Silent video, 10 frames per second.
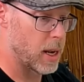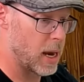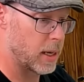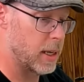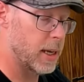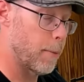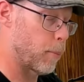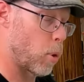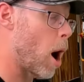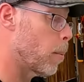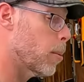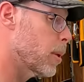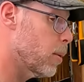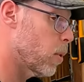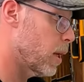technique, it
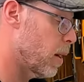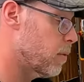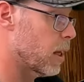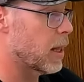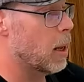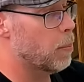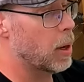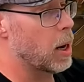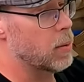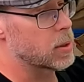probably wouldn't have done that, but I